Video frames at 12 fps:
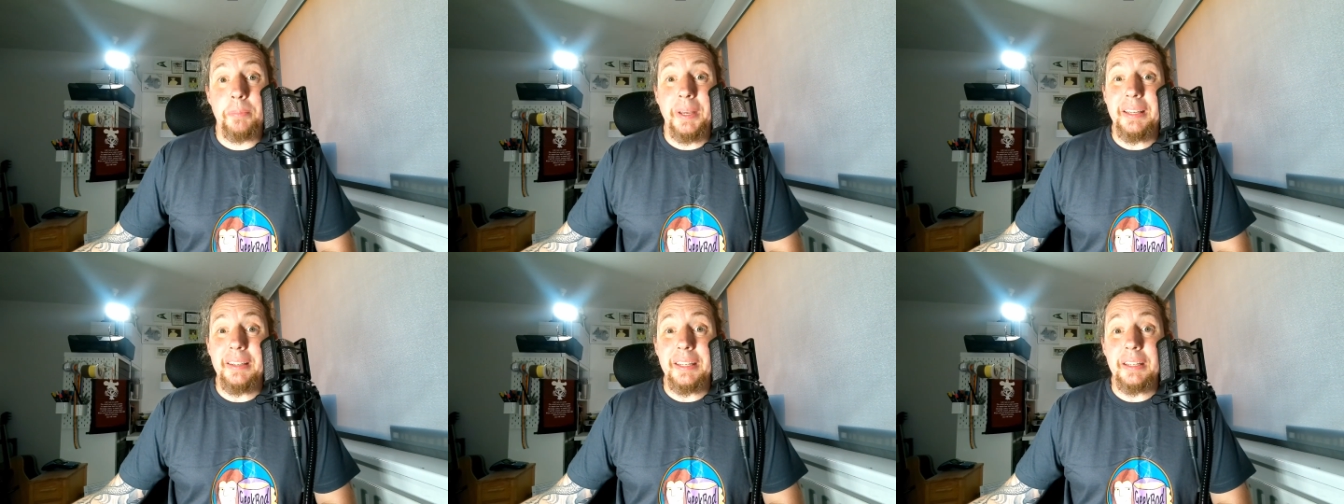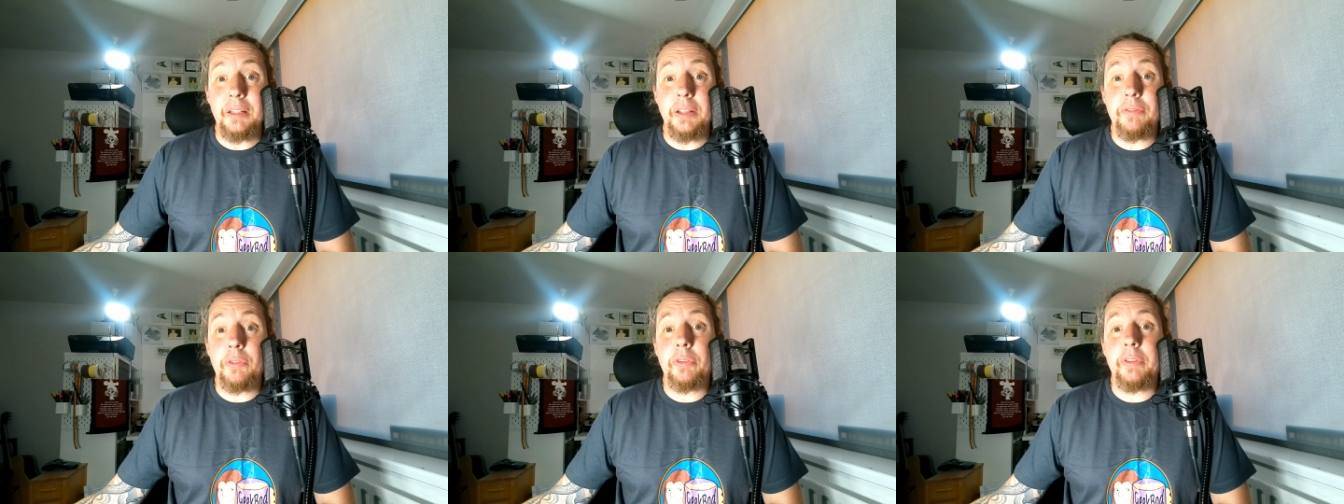needle
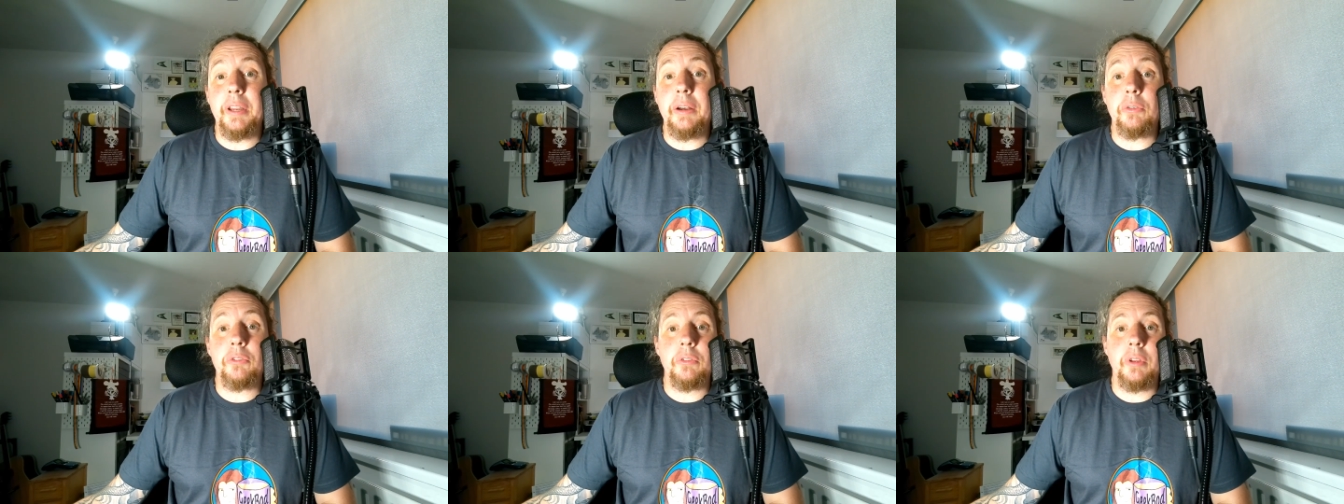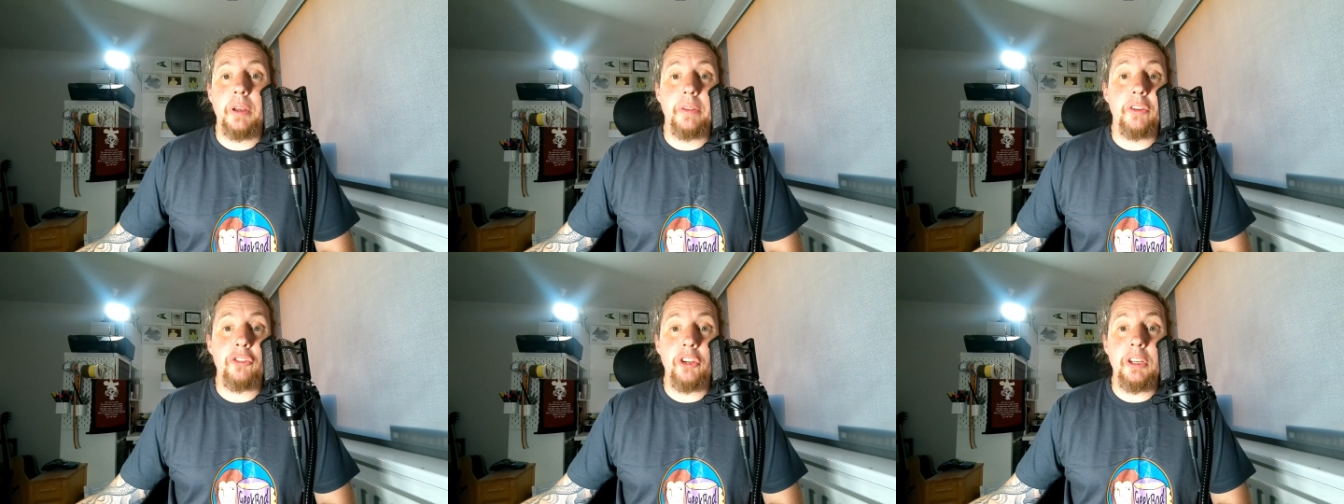if nothing else. They're
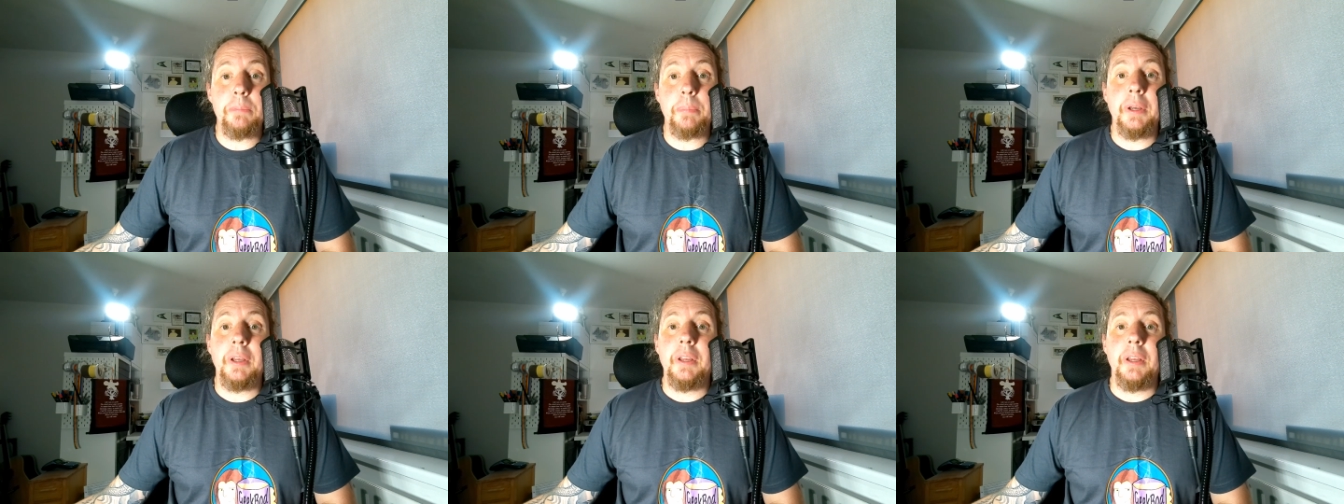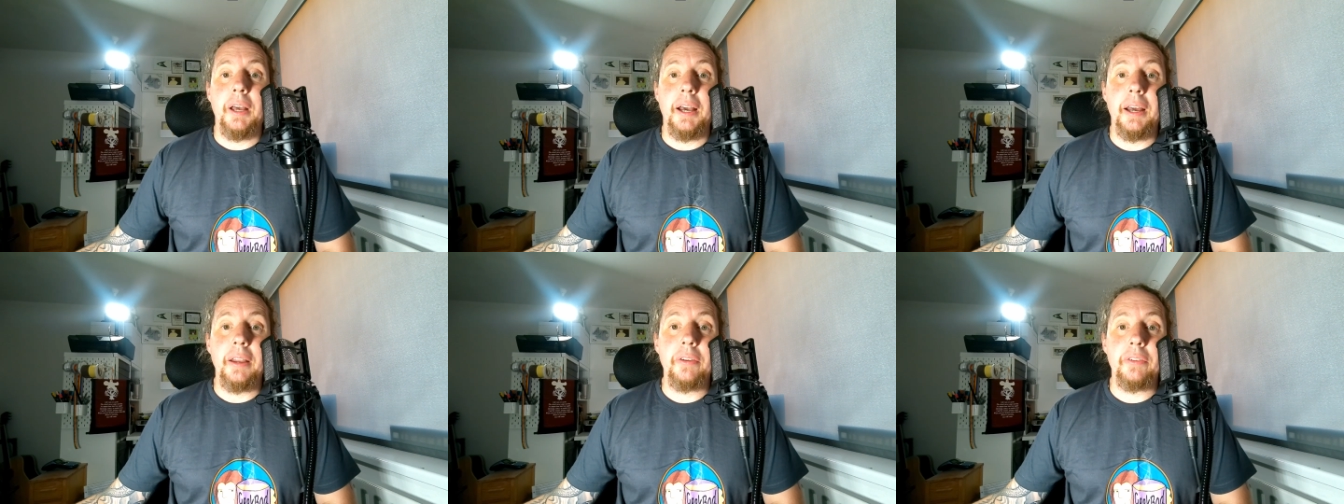cheap
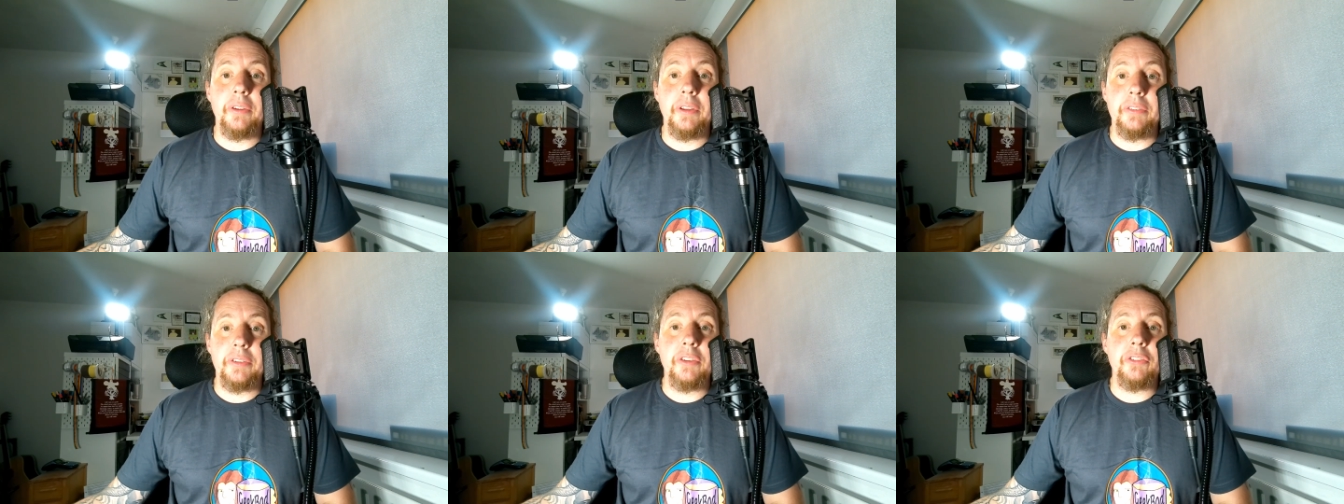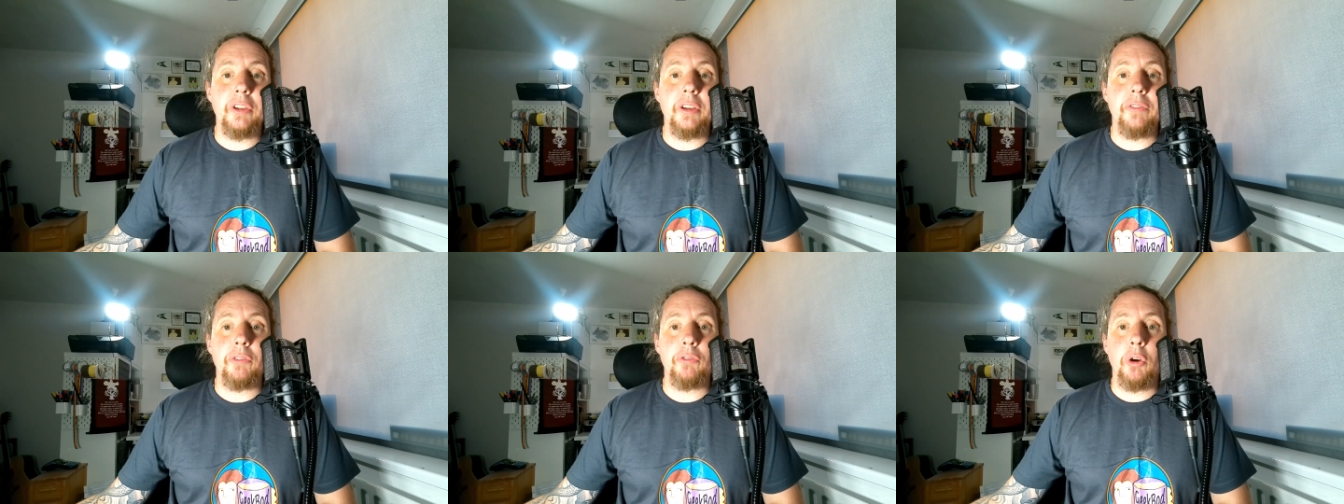and it's easier
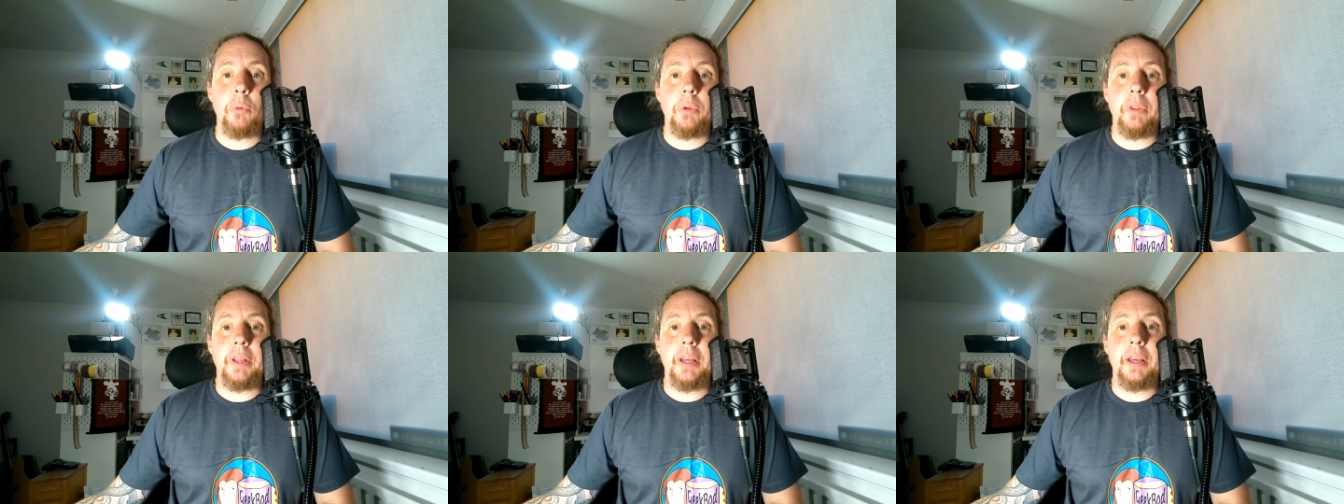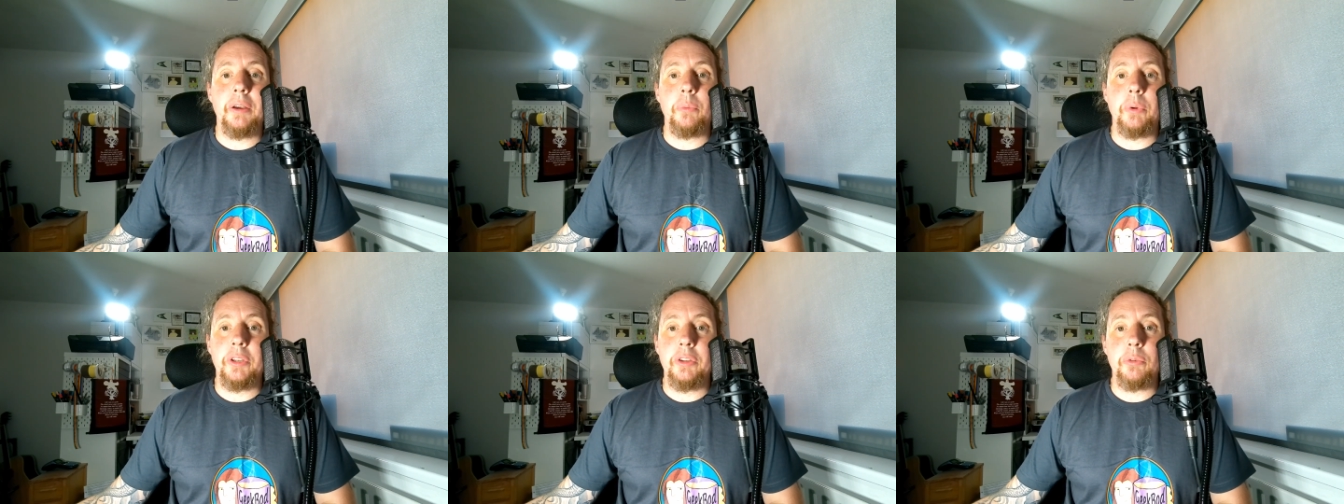if you've got one there
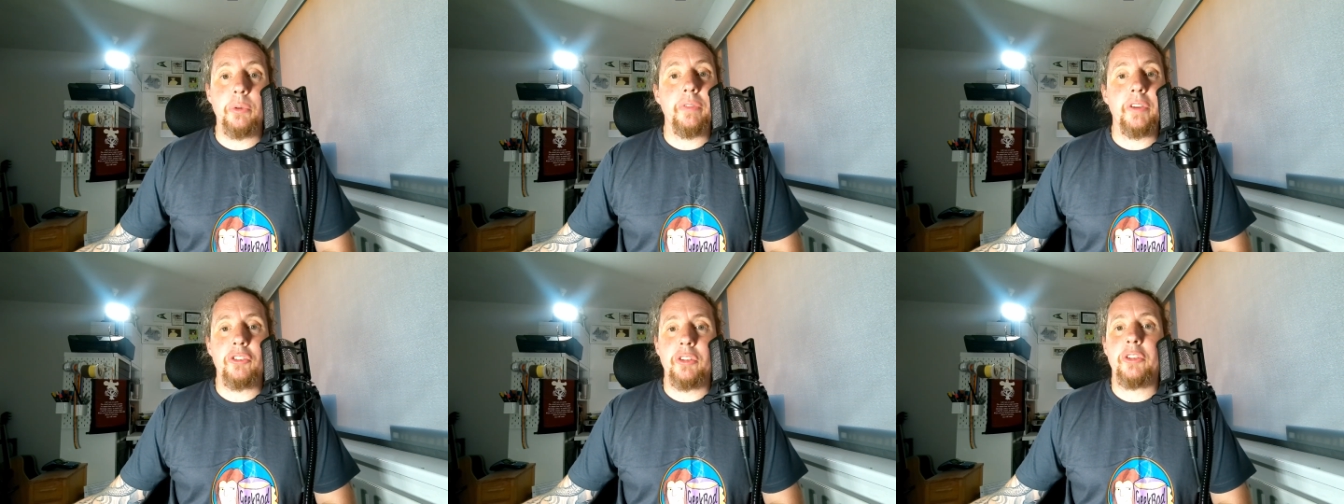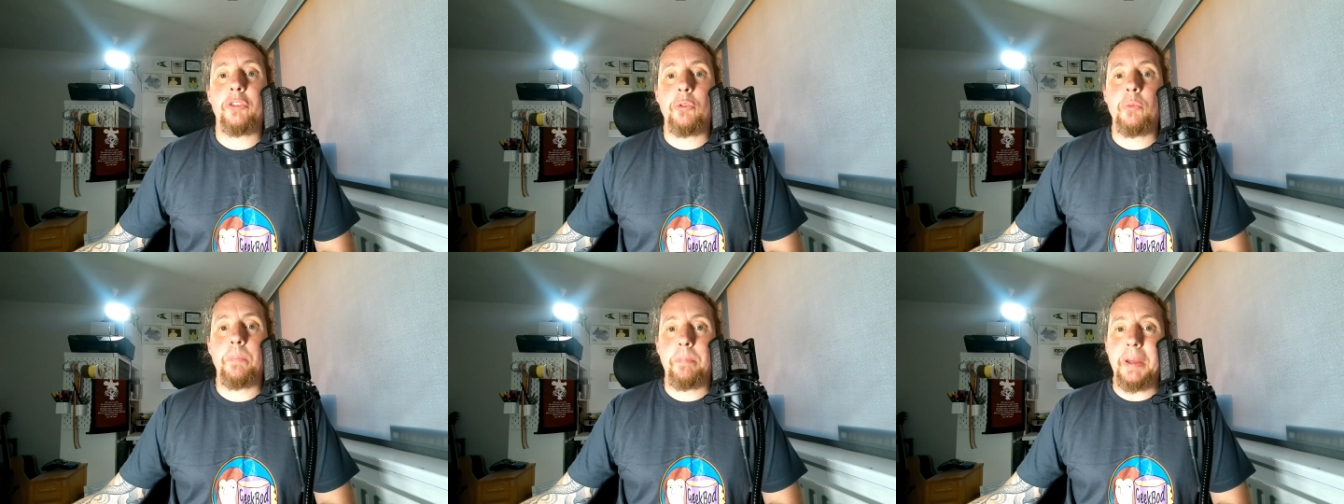when you eventually
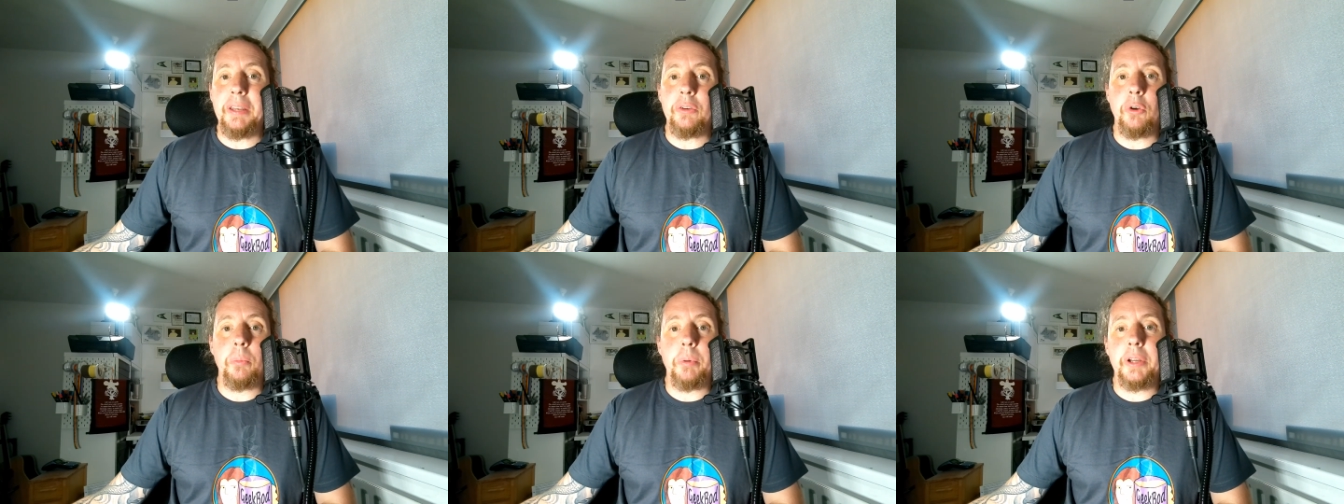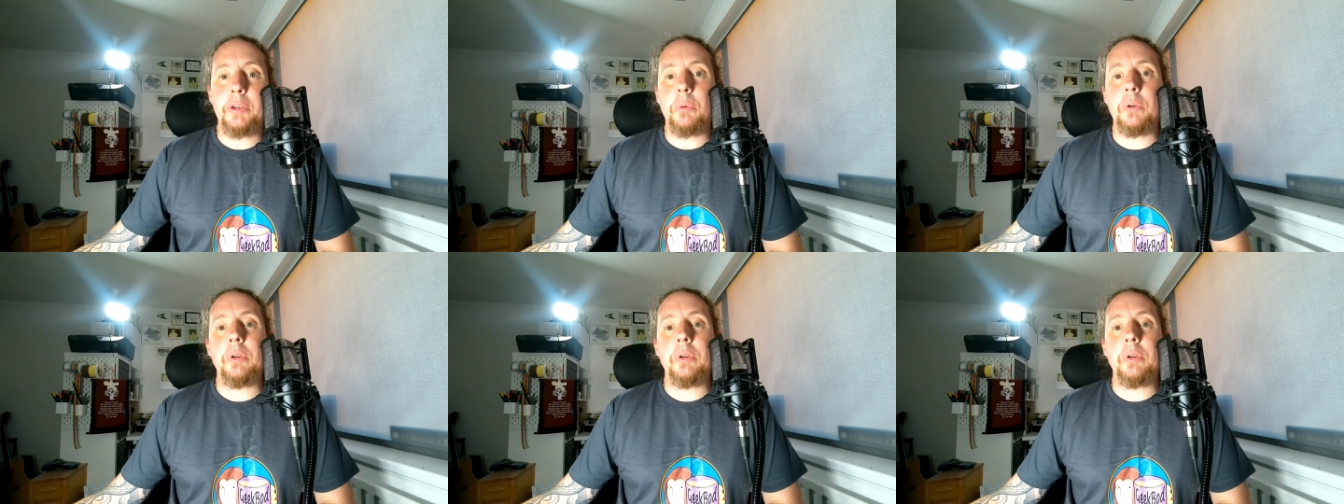do bend or break one,